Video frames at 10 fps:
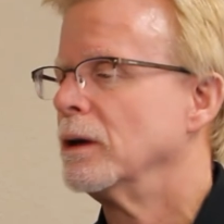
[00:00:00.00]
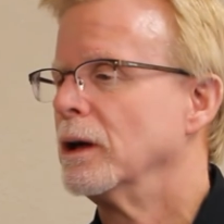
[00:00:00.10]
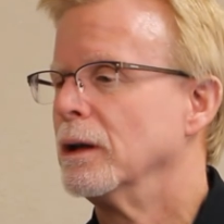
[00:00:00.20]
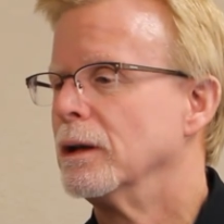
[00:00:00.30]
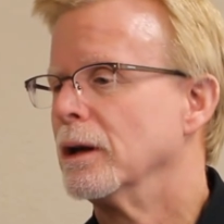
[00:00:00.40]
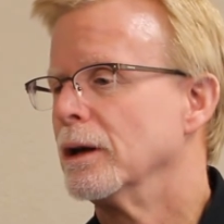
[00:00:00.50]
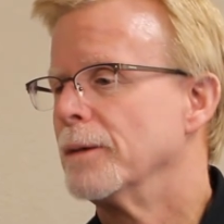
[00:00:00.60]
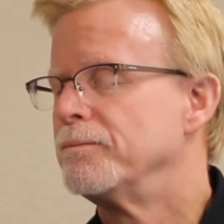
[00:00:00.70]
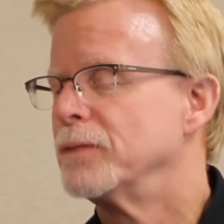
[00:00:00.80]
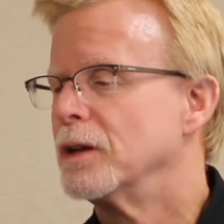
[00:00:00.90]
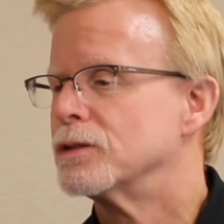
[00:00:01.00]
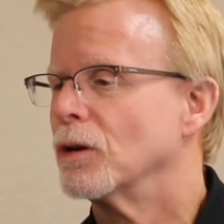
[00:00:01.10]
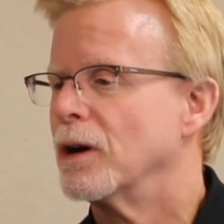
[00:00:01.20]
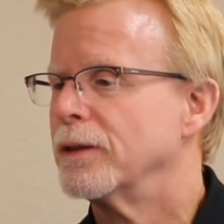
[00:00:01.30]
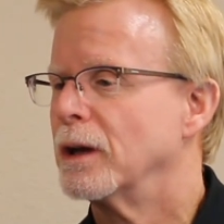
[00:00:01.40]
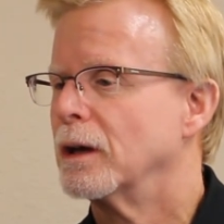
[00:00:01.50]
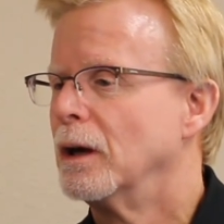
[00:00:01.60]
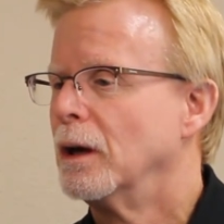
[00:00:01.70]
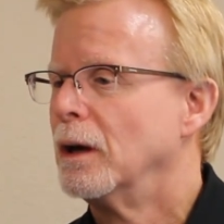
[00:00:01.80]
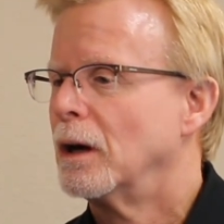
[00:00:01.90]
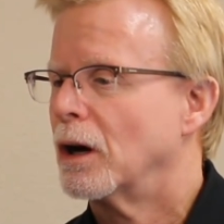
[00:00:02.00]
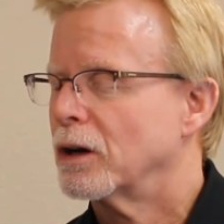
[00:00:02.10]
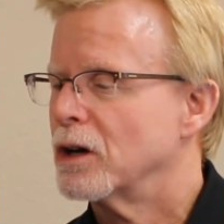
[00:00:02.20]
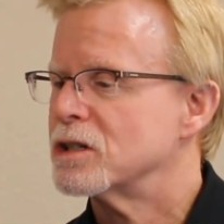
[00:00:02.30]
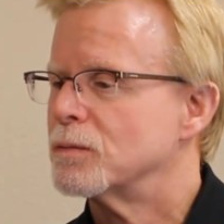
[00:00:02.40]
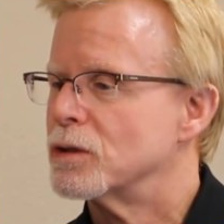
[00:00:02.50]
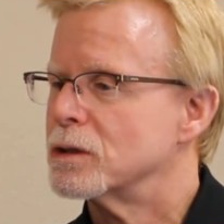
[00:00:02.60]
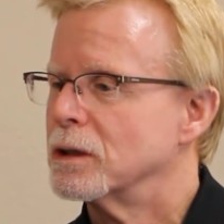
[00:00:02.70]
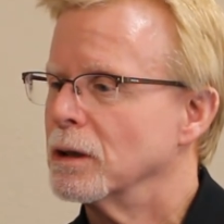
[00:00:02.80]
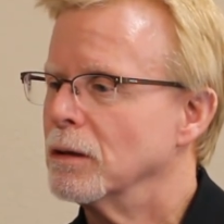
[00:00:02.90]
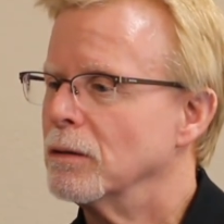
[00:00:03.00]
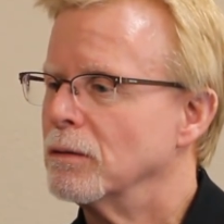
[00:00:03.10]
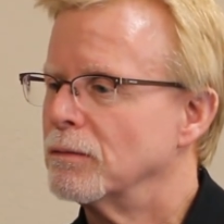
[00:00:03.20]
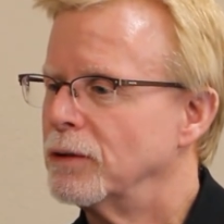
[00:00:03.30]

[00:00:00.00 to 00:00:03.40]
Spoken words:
And so I think our customers can